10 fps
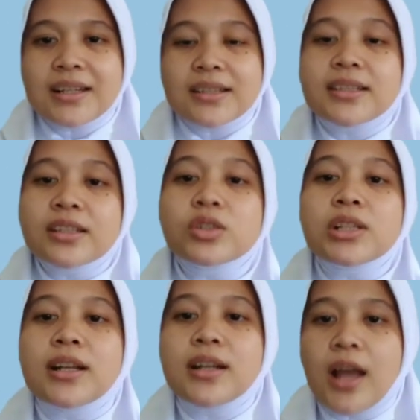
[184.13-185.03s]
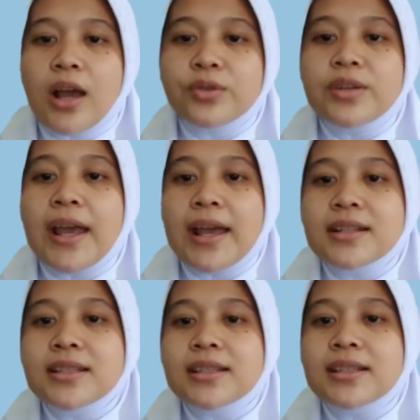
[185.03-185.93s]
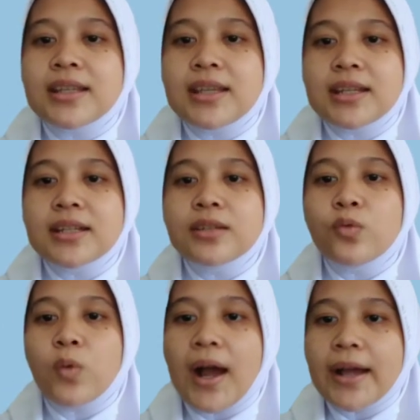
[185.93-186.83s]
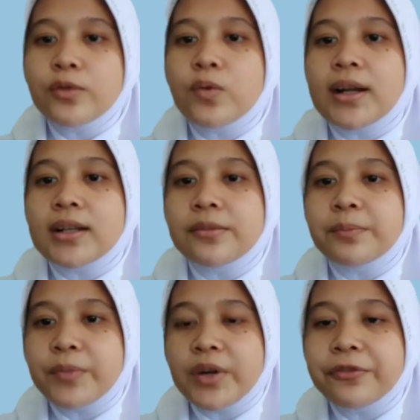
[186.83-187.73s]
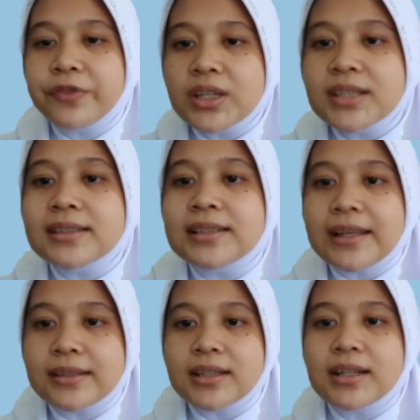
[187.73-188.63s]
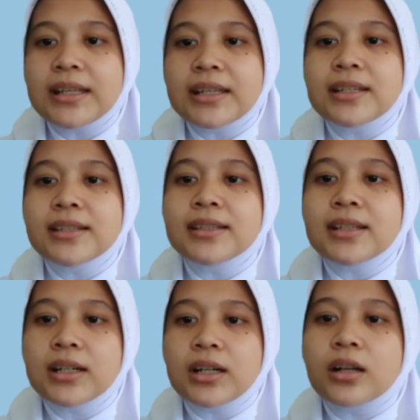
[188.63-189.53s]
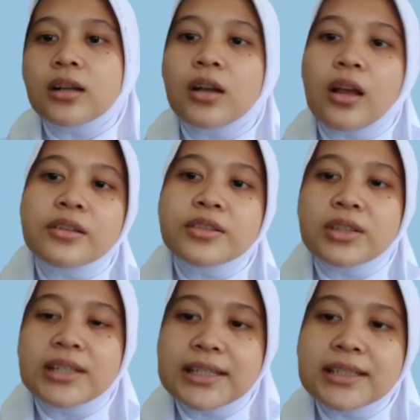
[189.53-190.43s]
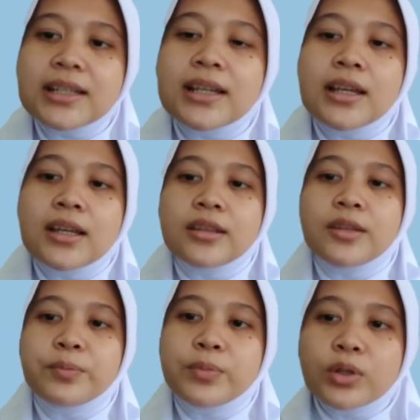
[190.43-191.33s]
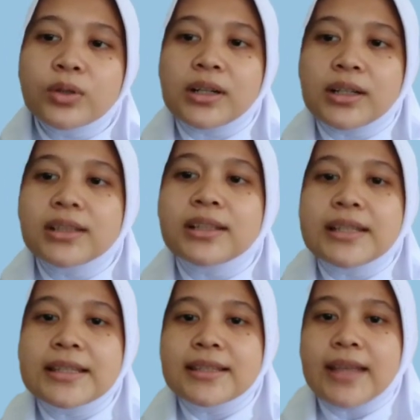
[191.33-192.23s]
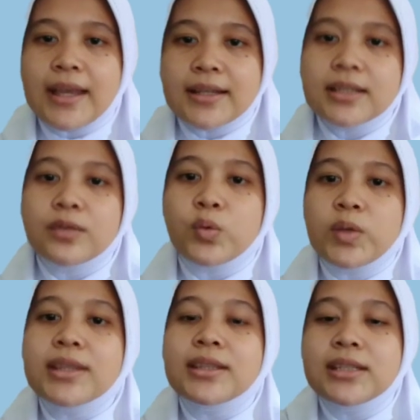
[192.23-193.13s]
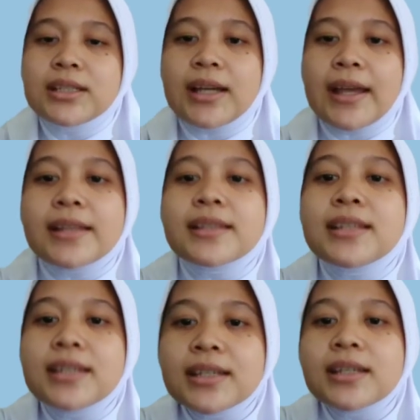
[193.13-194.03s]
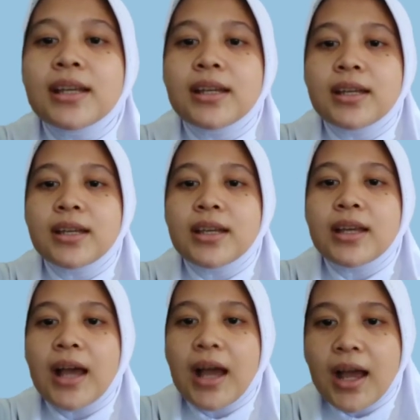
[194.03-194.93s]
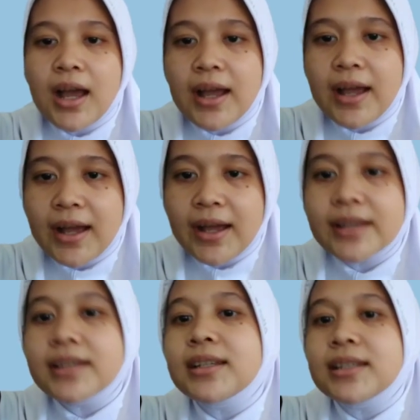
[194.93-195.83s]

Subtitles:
A singular noun ends in y where the previous letter is a consonant. The plural is added with the ending ias.